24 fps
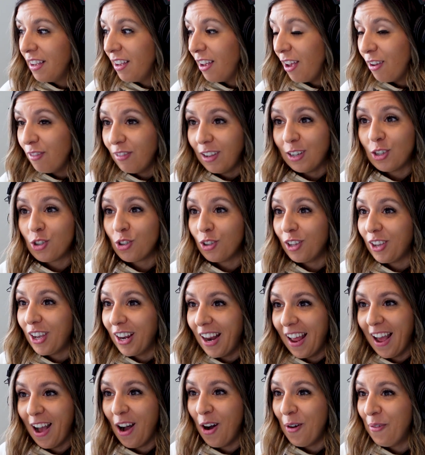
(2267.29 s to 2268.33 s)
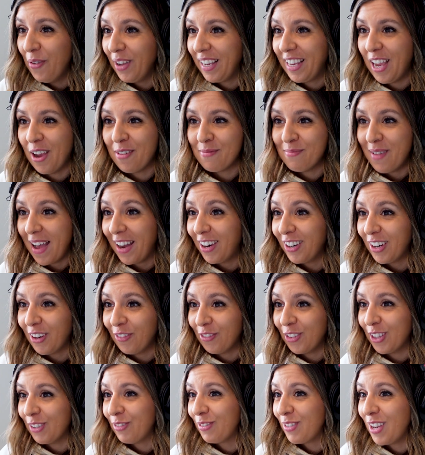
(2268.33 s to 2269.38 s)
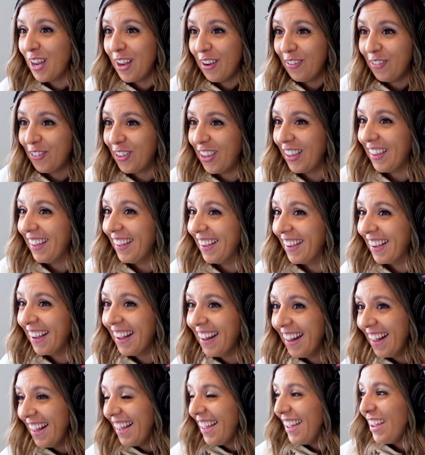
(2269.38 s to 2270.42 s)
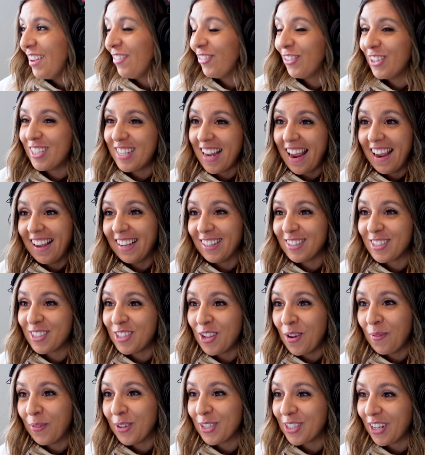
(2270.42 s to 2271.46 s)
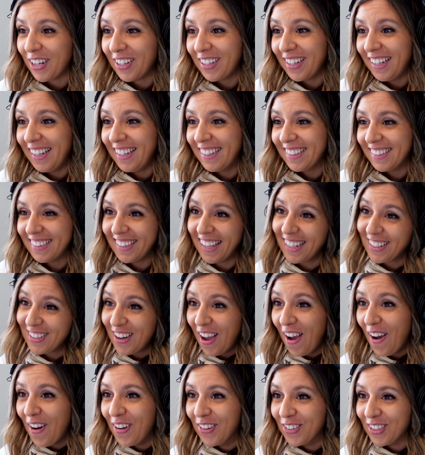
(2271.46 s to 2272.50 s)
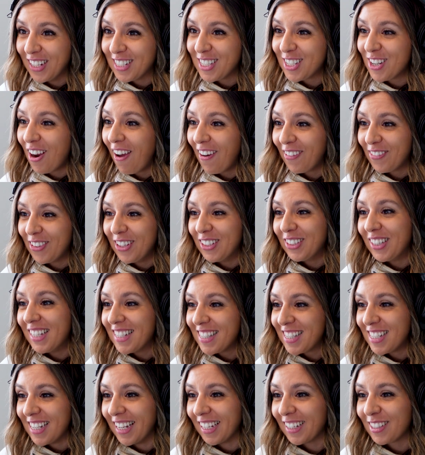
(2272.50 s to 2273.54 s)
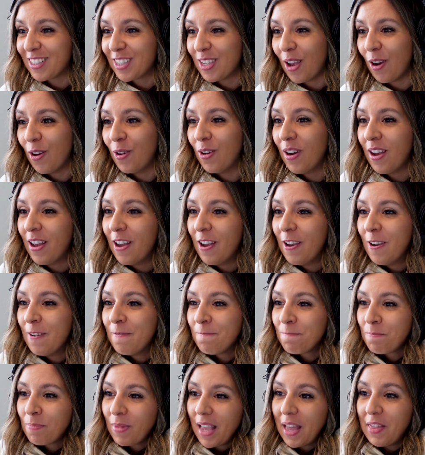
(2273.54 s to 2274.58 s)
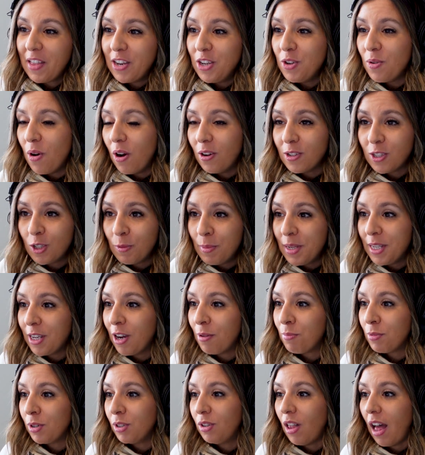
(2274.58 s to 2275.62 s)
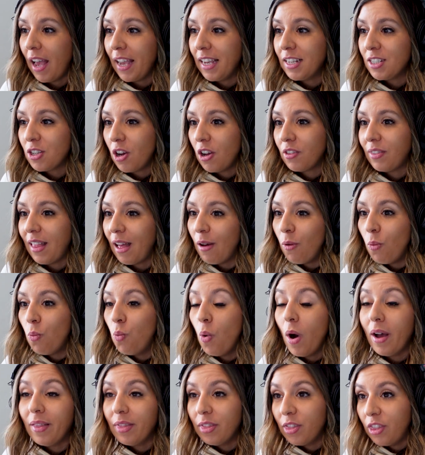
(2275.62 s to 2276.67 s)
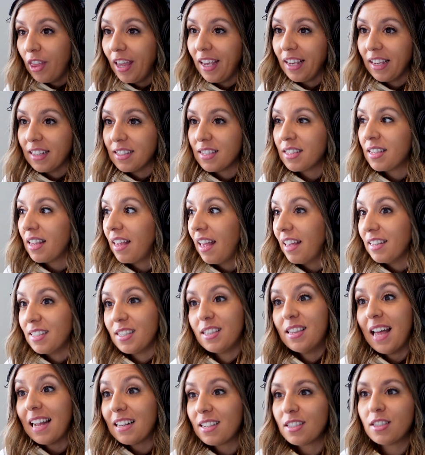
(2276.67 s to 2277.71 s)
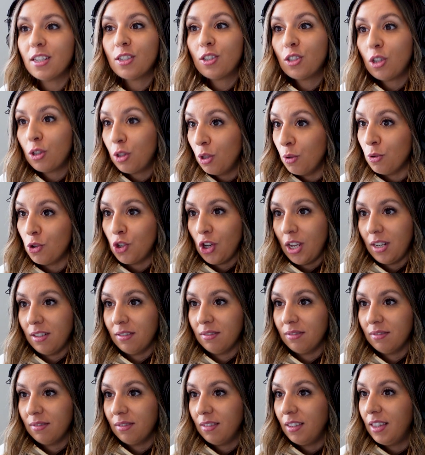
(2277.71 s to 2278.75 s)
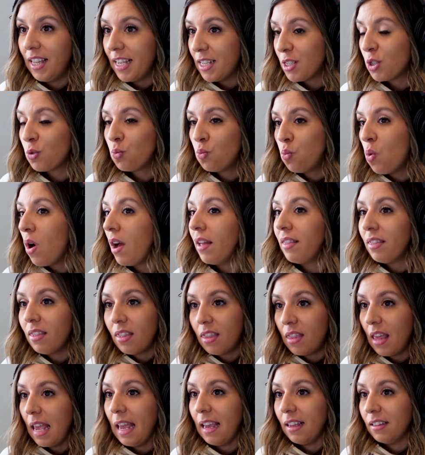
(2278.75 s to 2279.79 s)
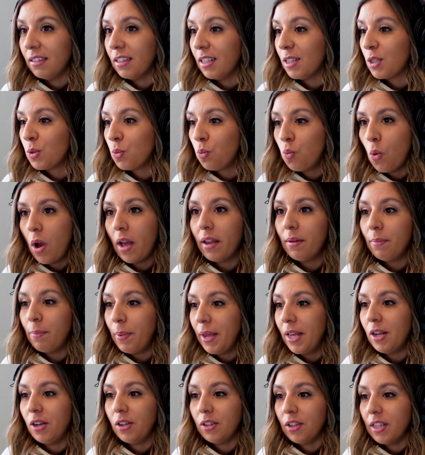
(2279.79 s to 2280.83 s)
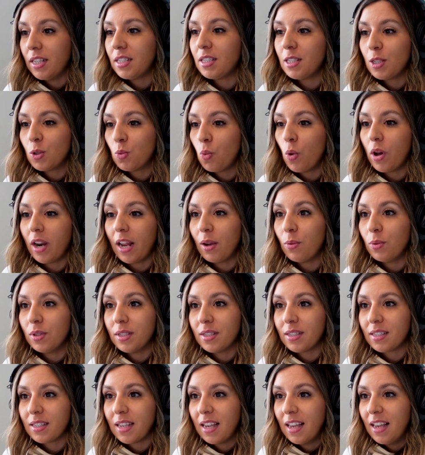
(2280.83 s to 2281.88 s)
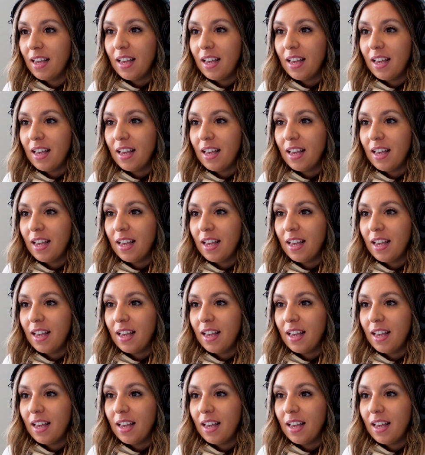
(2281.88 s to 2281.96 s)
eventually going to help it get better if the tank is super dirty? Like, no, that's not realistic. So, and then you also become reliant on that one thing as that's the solution. This one thing, this one pill, this is what I was